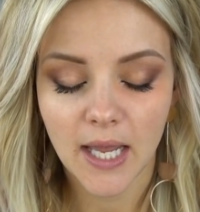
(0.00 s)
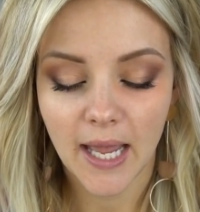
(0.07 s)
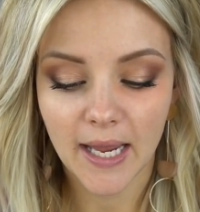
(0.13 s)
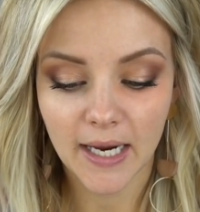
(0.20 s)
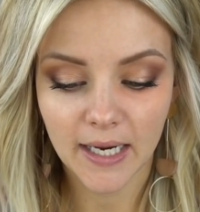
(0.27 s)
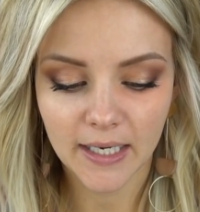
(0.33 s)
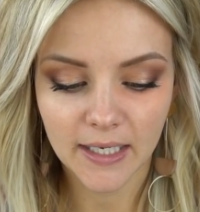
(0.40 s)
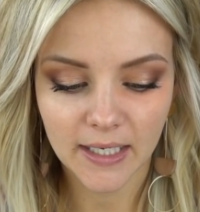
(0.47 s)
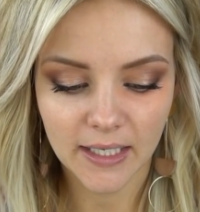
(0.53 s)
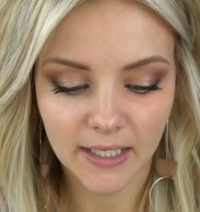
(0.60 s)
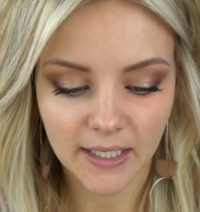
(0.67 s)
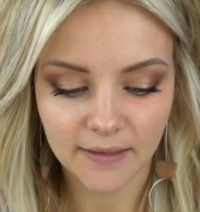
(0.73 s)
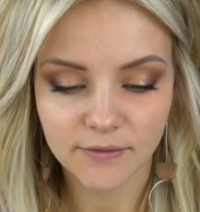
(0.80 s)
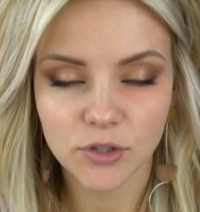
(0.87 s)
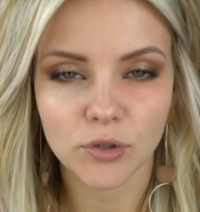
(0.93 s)
And
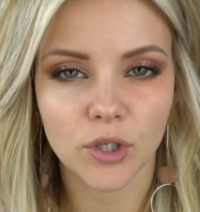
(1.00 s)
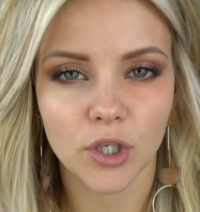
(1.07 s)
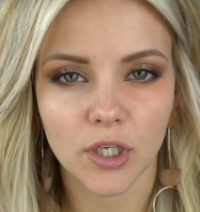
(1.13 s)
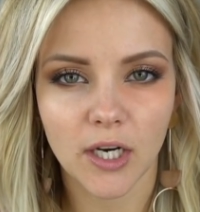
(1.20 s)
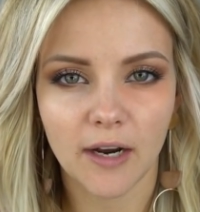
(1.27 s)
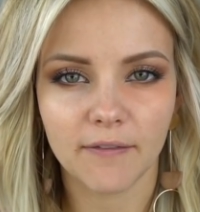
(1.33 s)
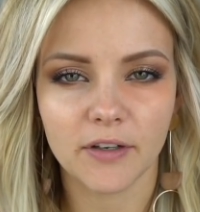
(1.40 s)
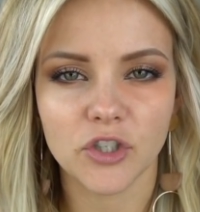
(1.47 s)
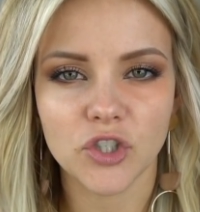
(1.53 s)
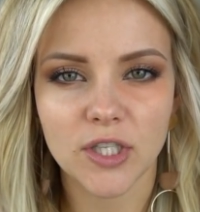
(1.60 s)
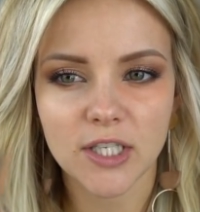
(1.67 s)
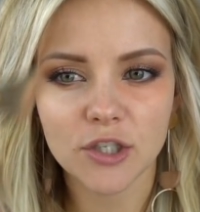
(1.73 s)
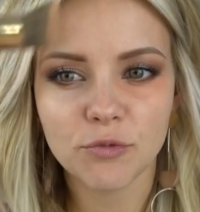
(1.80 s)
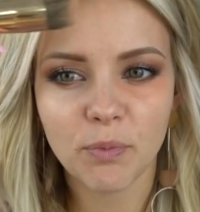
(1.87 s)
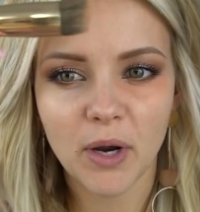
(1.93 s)
it gives good coverage.
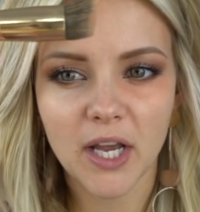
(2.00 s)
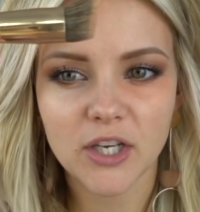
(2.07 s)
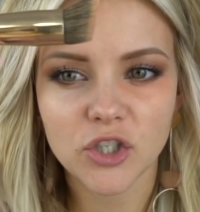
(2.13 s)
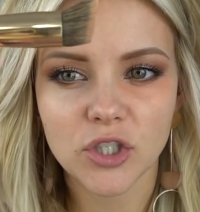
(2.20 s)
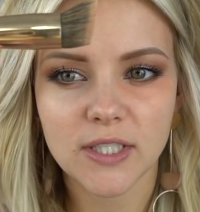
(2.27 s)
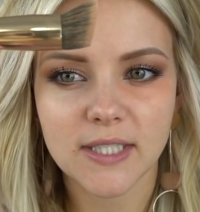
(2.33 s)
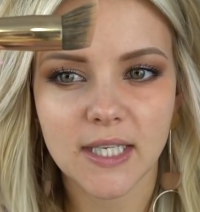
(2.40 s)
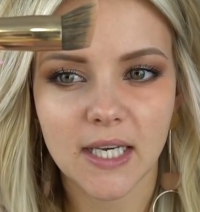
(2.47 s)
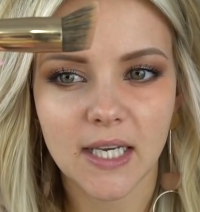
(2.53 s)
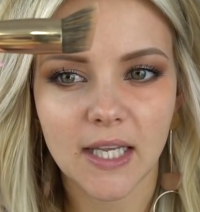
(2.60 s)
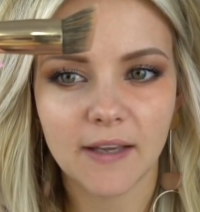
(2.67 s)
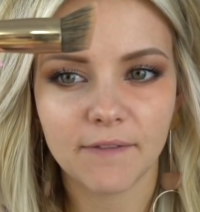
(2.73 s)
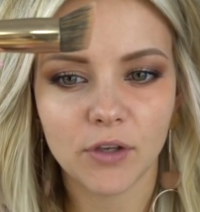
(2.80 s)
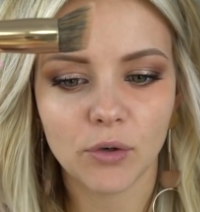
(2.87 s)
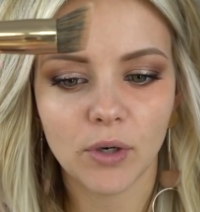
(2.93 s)
This brush is gonna
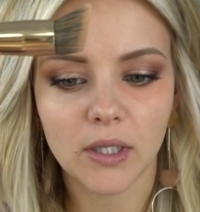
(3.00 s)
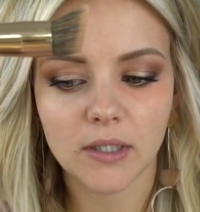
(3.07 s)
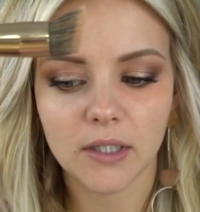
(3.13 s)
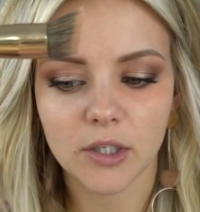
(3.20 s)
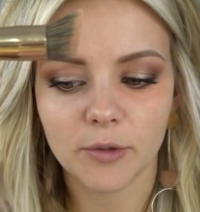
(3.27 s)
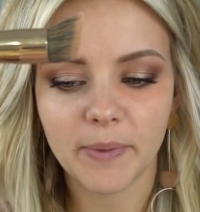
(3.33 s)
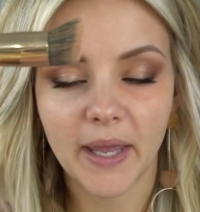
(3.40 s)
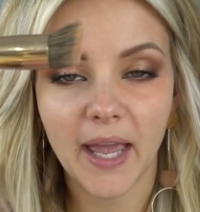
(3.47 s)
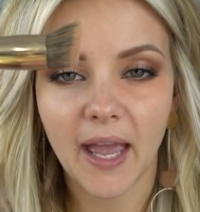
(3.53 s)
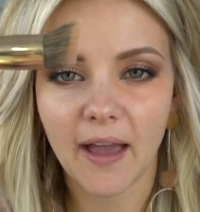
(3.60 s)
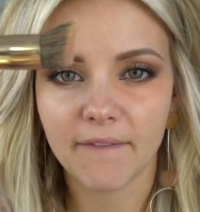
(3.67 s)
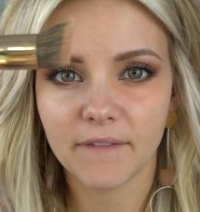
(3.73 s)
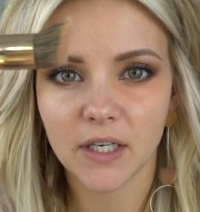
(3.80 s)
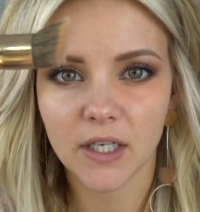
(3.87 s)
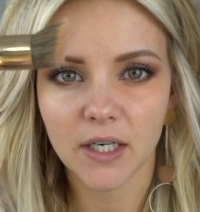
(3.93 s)
give you a little bit
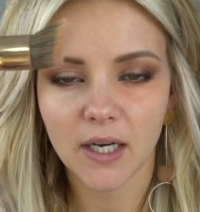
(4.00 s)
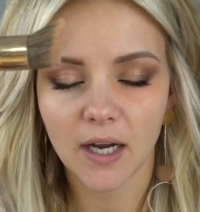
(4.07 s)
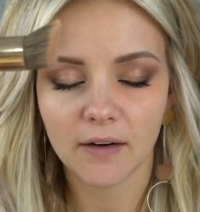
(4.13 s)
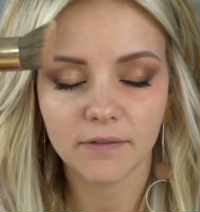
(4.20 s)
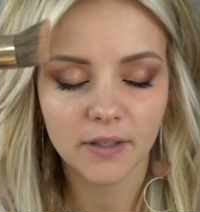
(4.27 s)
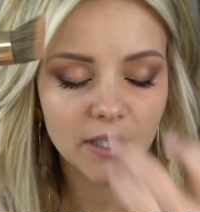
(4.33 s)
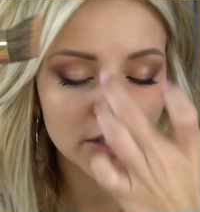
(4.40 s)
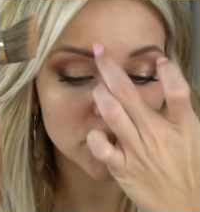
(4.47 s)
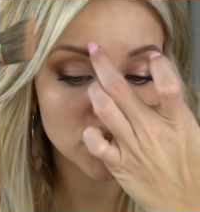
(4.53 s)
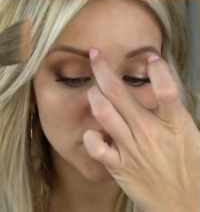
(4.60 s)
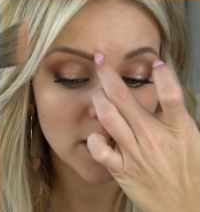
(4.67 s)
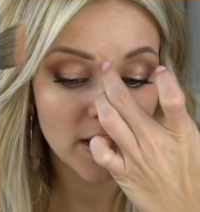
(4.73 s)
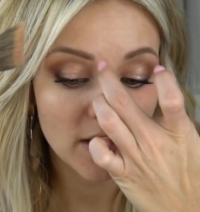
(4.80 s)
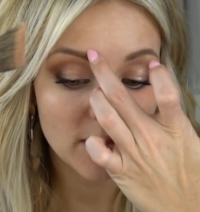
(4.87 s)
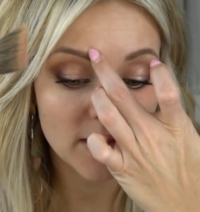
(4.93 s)
heavier coverage
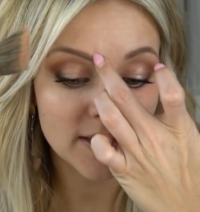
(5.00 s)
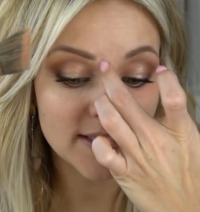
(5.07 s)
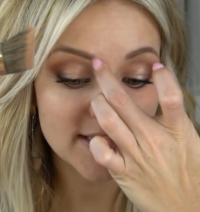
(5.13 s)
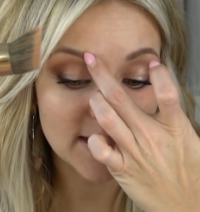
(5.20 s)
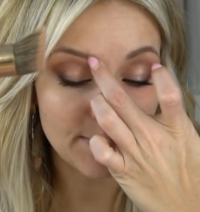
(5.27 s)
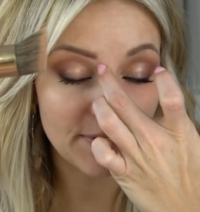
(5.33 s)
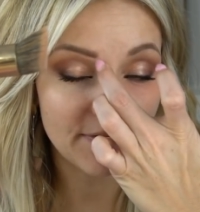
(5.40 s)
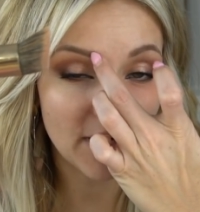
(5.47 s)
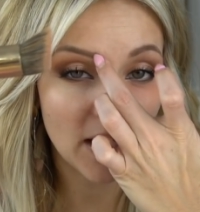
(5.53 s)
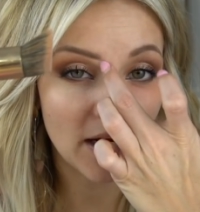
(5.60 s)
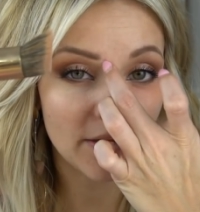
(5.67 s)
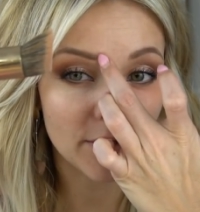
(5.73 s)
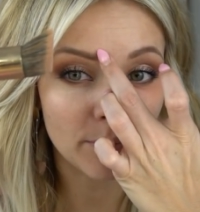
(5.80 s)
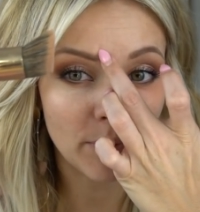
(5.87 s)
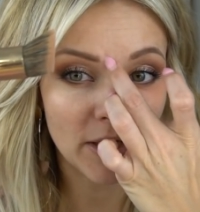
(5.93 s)
than some of our
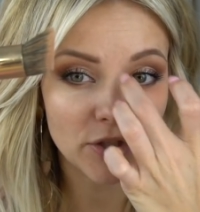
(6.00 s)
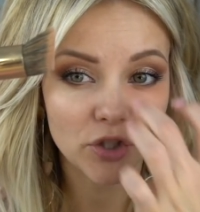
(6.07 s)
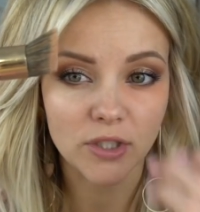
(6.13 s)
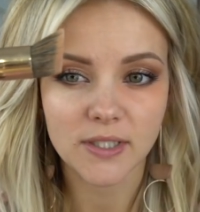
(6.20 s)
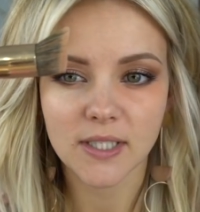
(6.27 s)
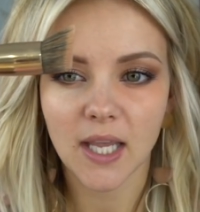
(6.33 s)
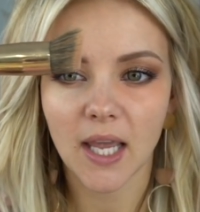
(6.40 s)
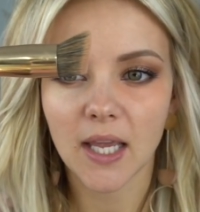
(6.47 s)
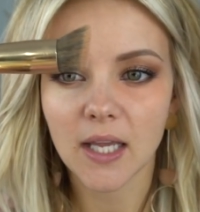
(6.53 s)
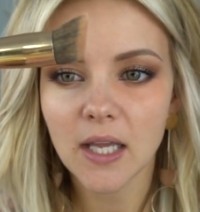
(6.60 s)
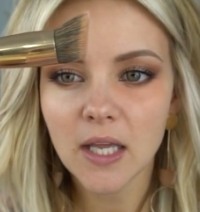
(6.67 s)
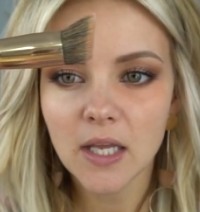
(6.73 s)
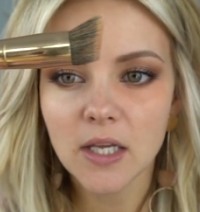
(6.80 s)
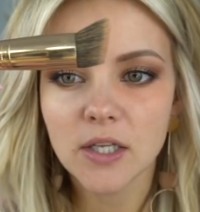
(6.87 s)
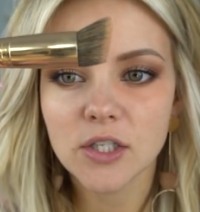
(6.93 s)
other brushes, okay?
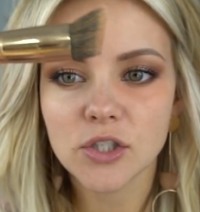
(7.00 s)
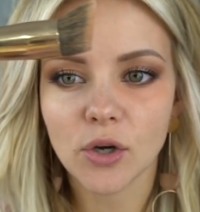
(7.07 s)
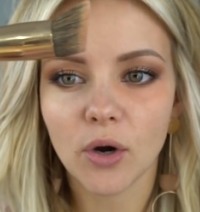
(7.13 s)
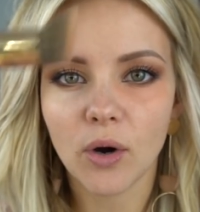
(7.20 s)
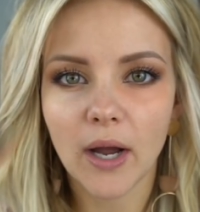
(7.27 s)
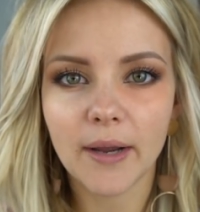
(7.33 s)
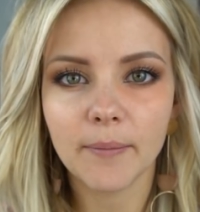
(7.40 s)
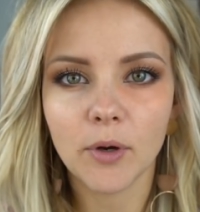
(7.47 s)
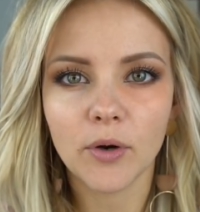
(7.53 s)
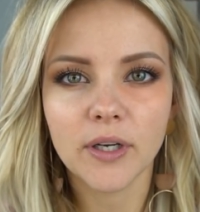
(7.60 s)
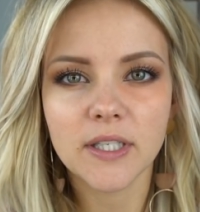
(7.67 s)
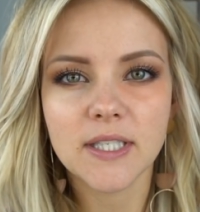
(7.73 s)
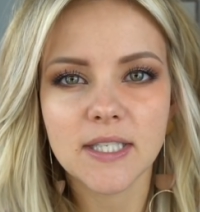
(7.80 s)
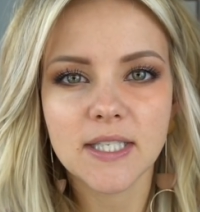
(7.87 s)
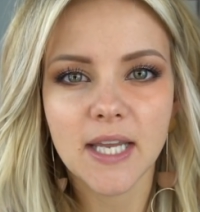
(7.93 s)
So I'm
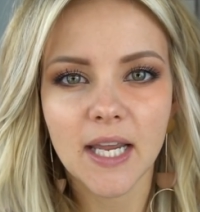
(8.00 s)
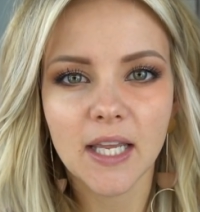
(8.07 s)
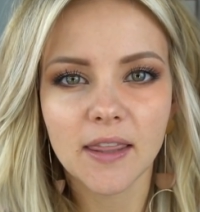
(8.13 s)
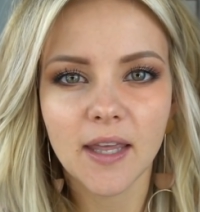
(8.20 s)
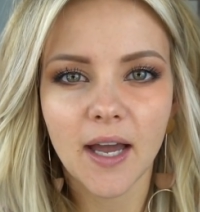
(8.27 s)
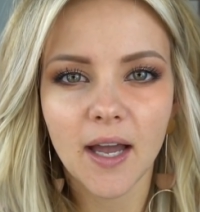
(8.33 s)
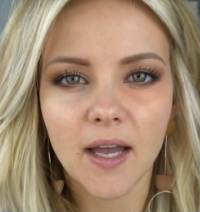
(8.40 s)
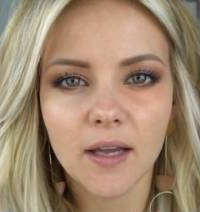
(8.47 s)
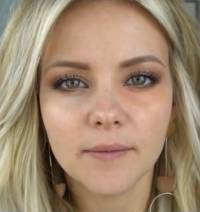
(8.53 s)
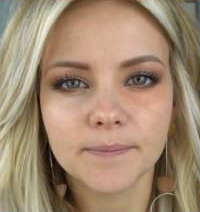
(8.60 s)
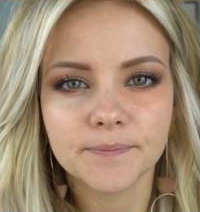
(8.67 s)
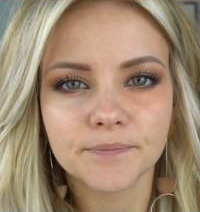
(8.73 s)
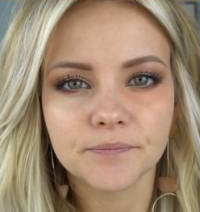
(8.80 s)
going to take that,